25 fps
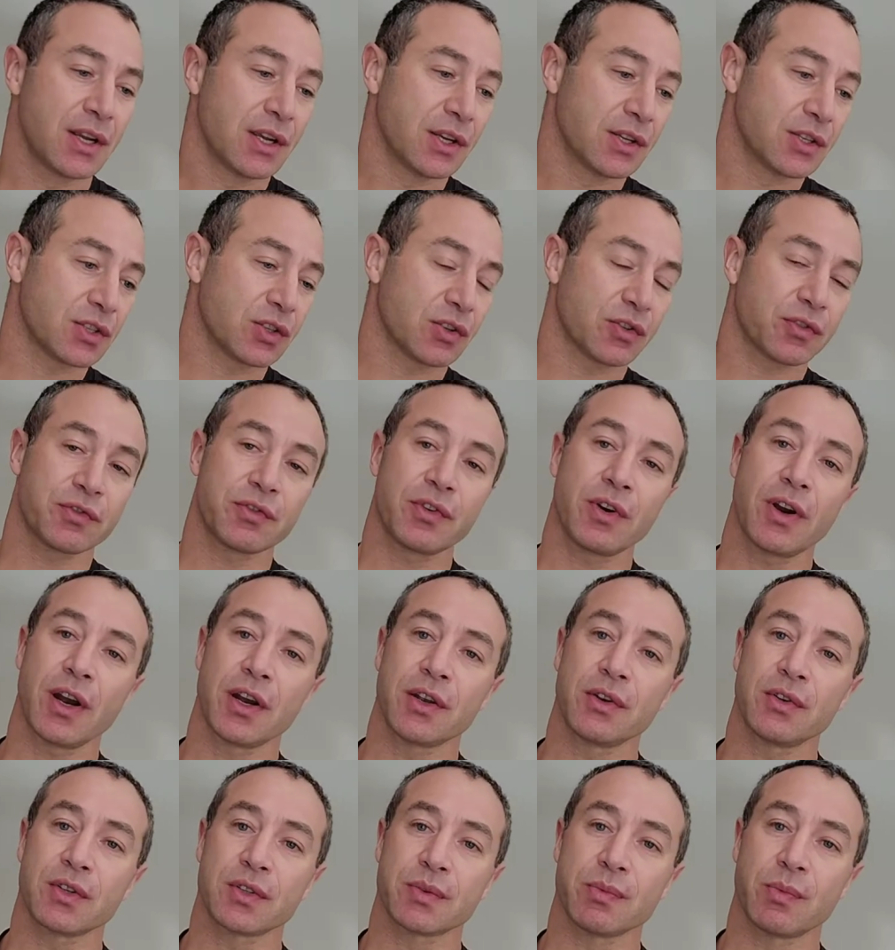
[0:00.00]
So far I
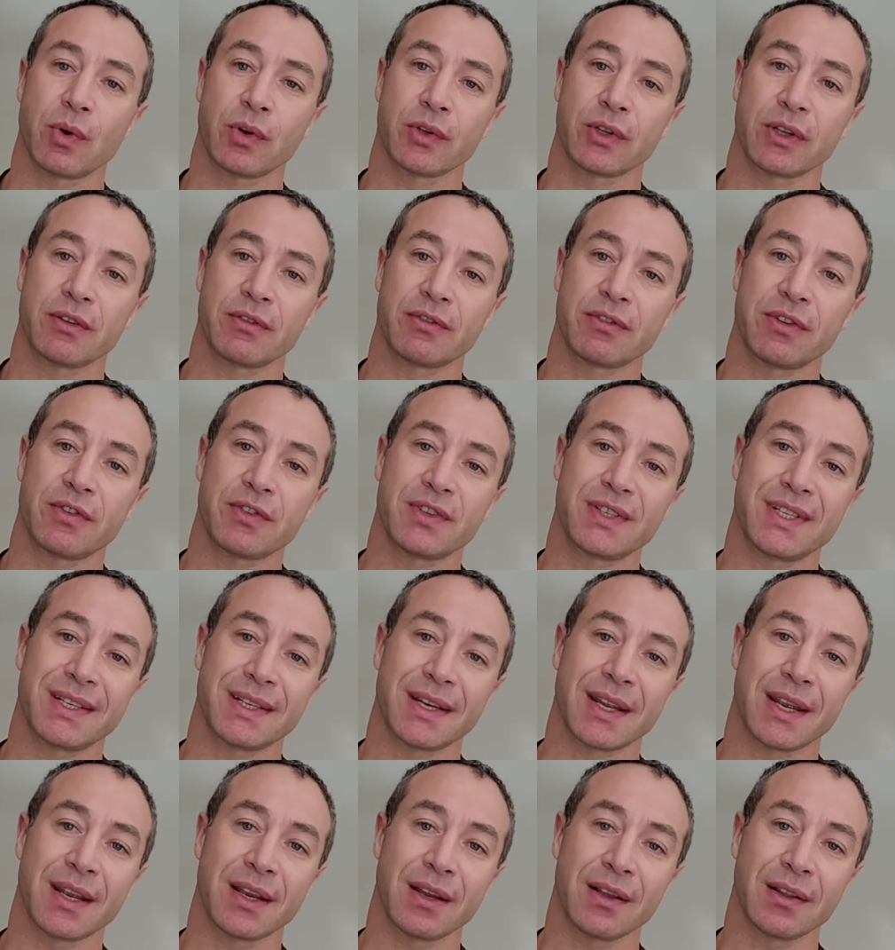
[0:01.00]
use more than
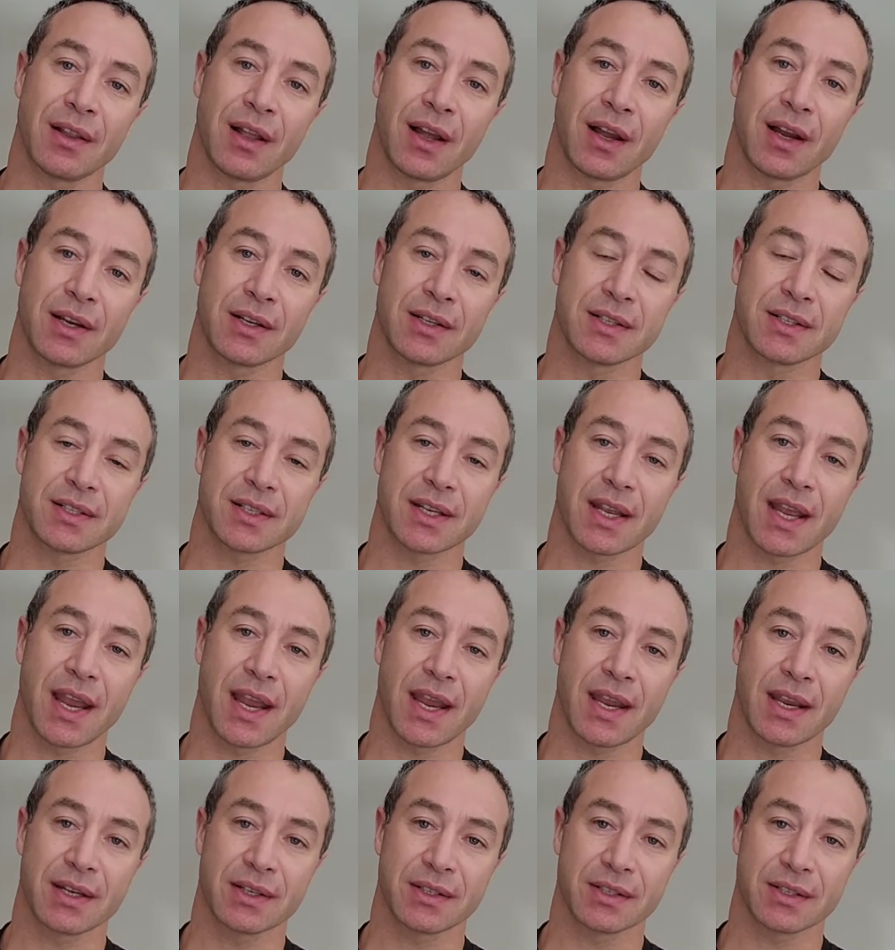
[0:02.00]
15 airlines,
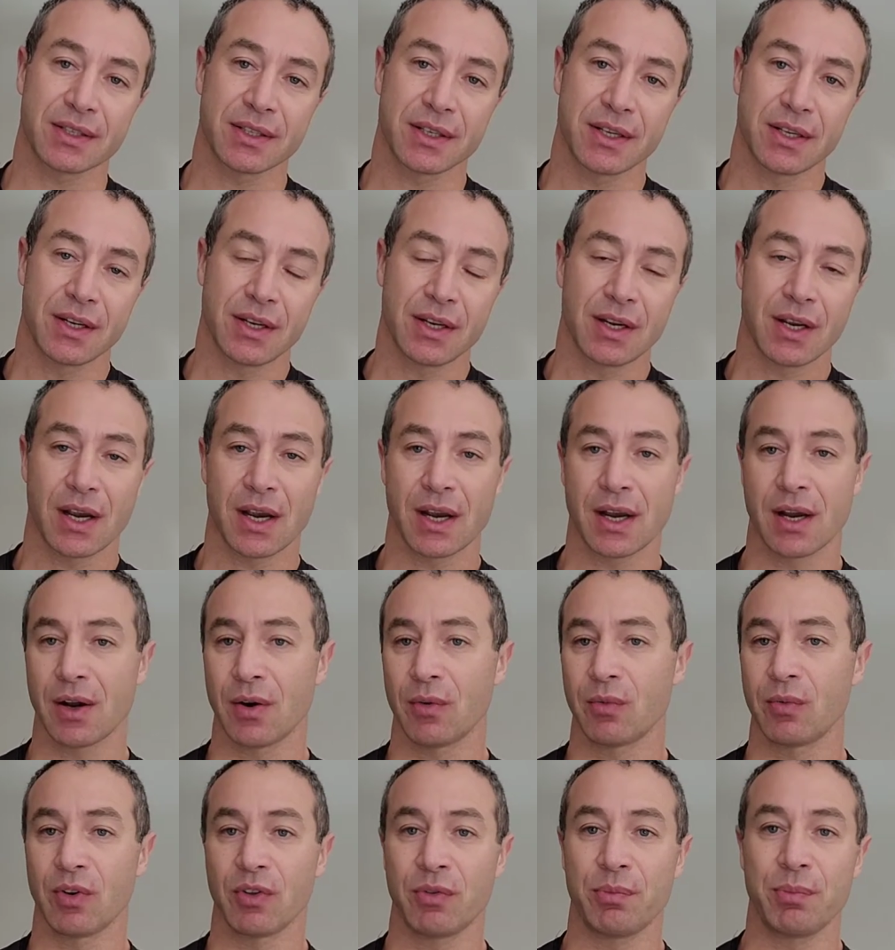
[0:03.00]
and
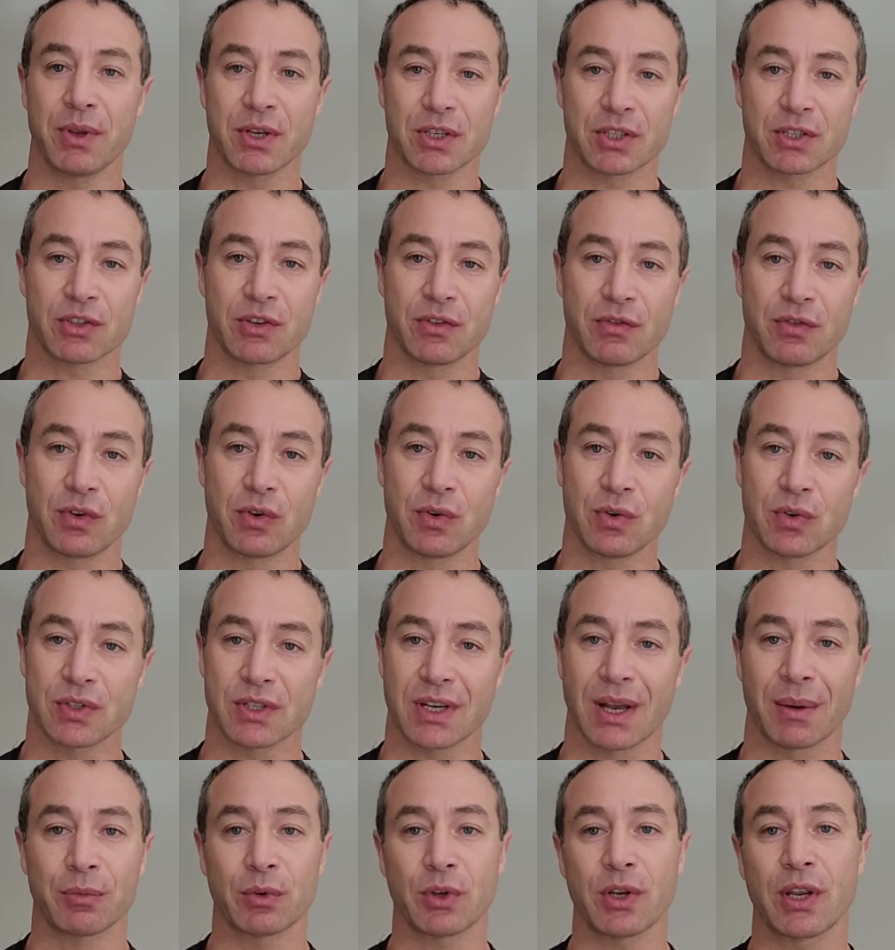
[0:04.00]
with mixed reviews.
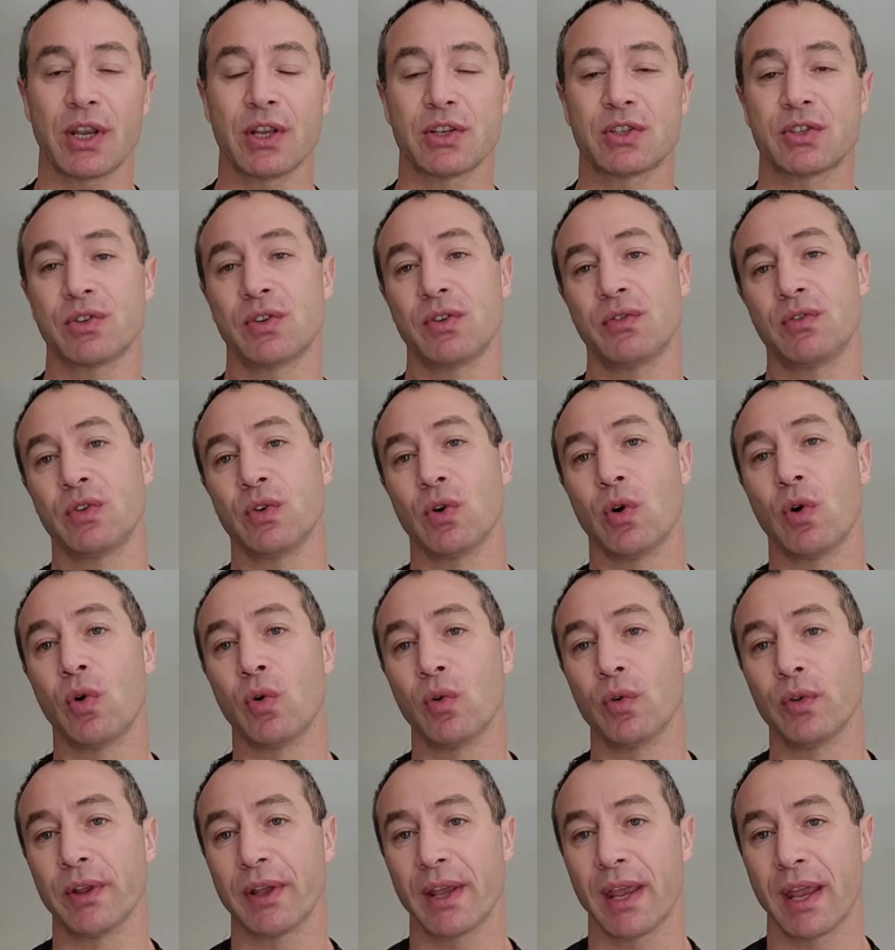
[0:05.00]
I'm not here to review
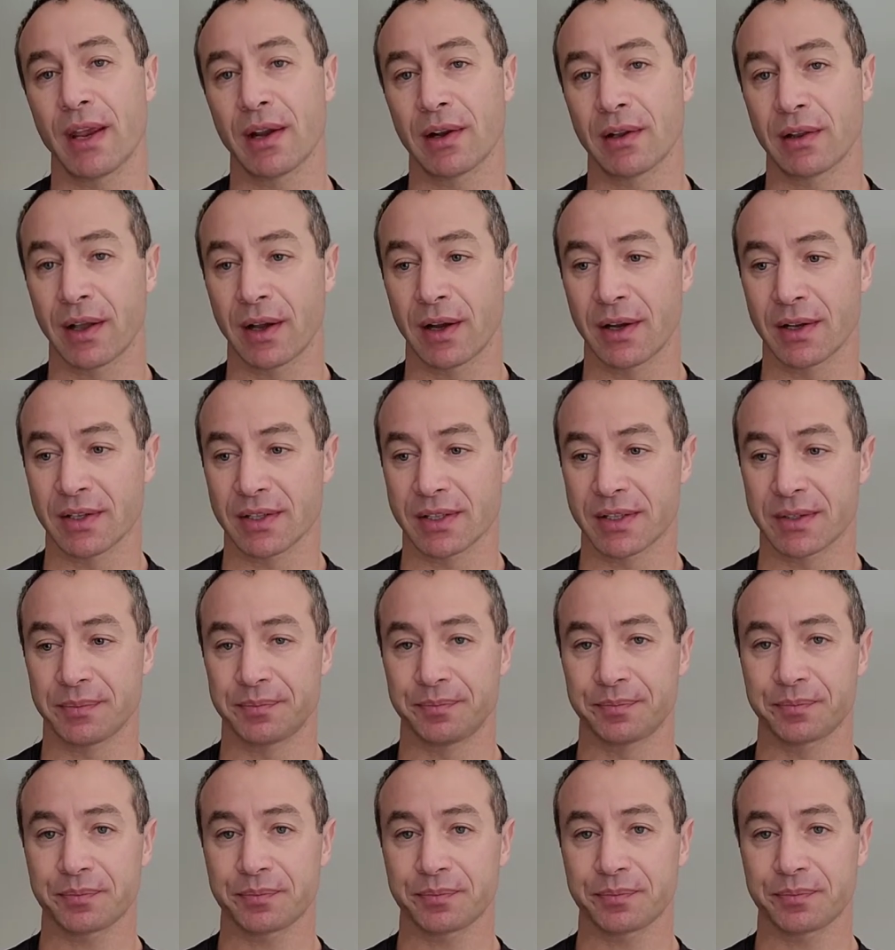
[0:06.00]
all the airlines,